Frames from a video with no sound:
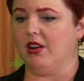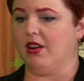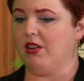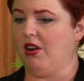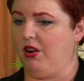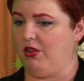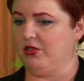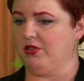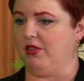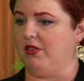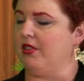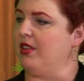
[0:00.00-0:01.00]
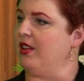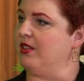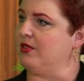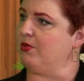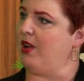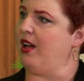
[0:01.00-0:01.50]
cultural thing
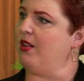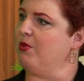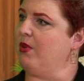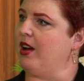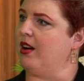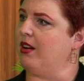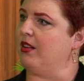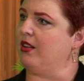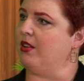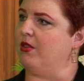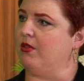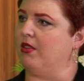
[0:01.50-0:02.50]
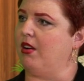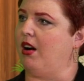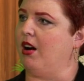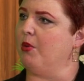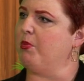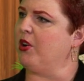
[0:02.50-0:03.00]
as well where, you know,
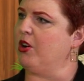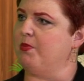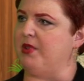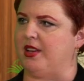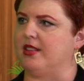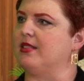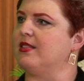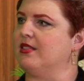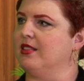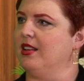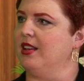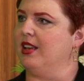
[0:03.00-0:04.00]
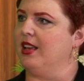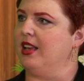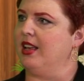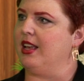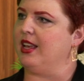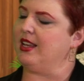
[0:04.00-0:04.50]
our purpose
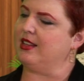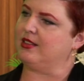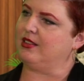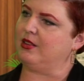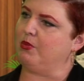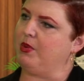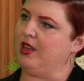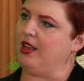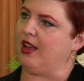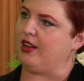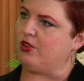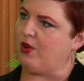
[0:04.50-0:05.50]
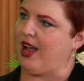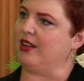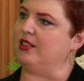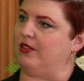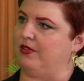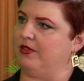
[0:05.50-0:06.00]
is to be
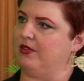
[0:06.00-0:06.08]
attractive,